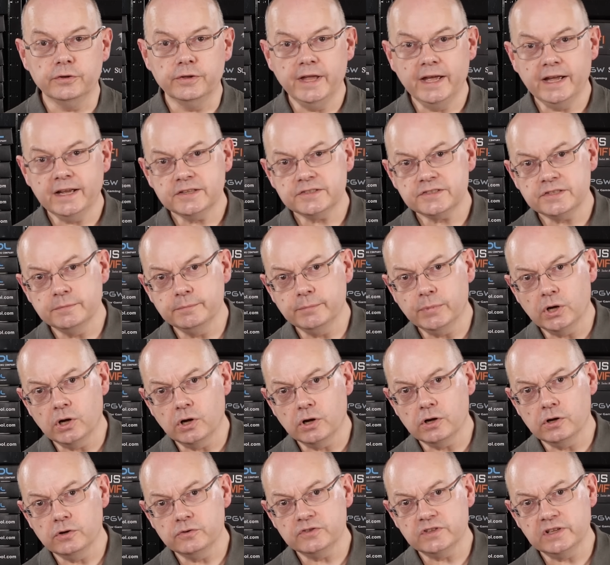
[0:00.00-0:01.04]
next
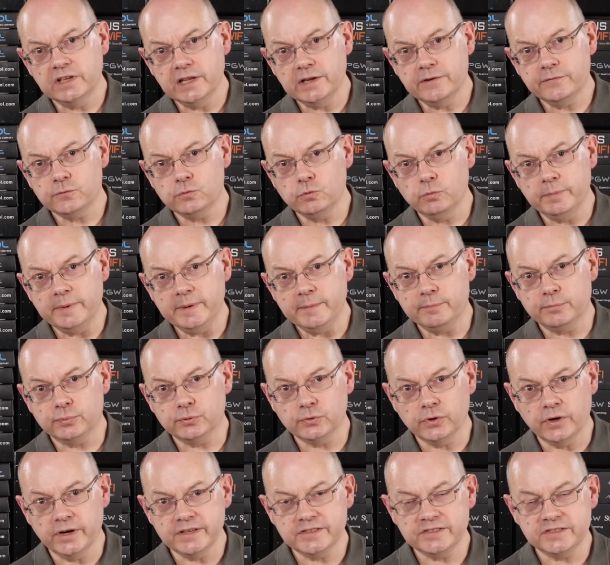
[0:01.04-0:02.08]
embargo to lift will be
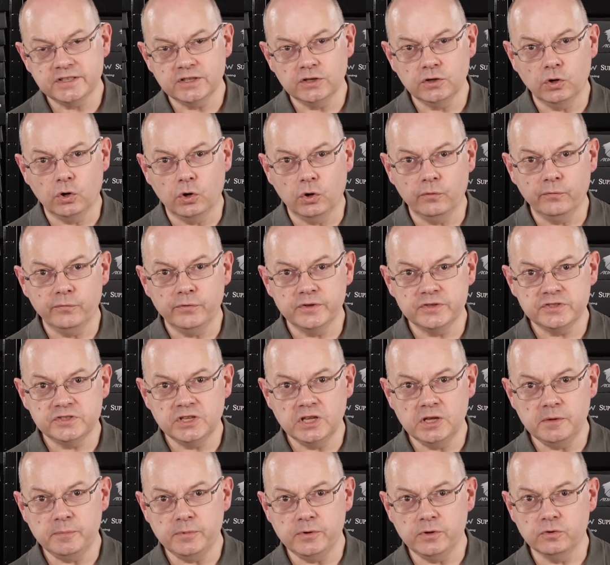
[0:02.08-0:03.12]
pricing of the
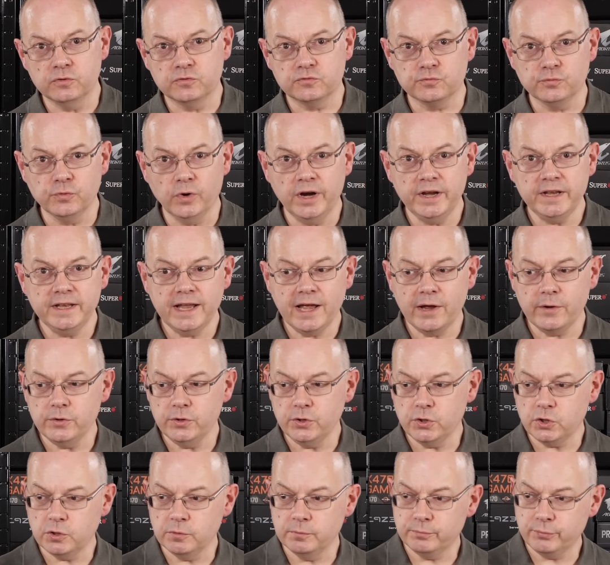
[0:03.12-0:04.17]
CPUs. Right now,
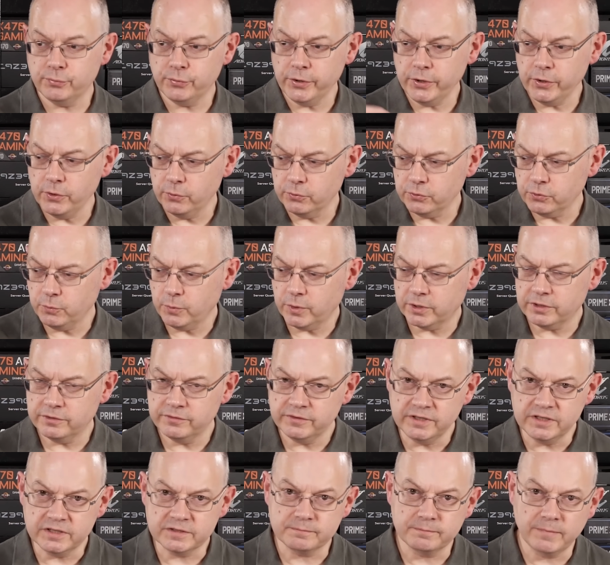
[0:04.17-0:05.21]
you can pre-order one of
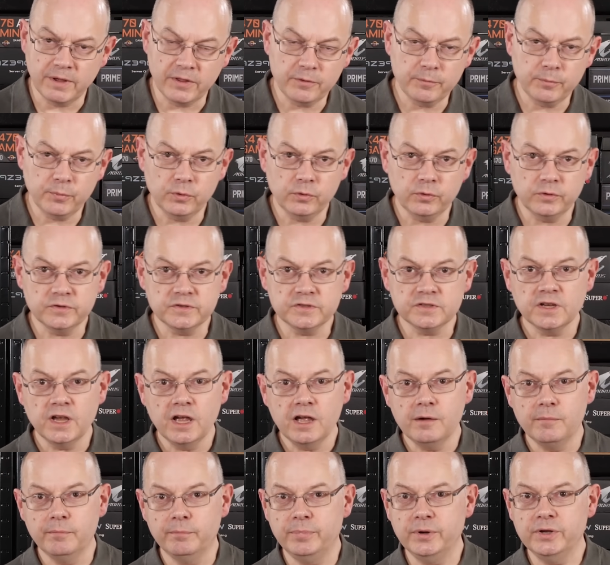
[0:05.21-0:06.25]
these motherboards,
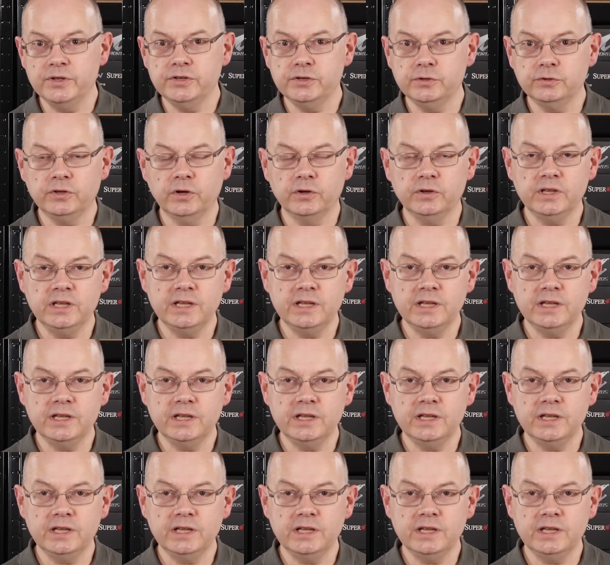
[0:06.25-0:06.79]
but you don't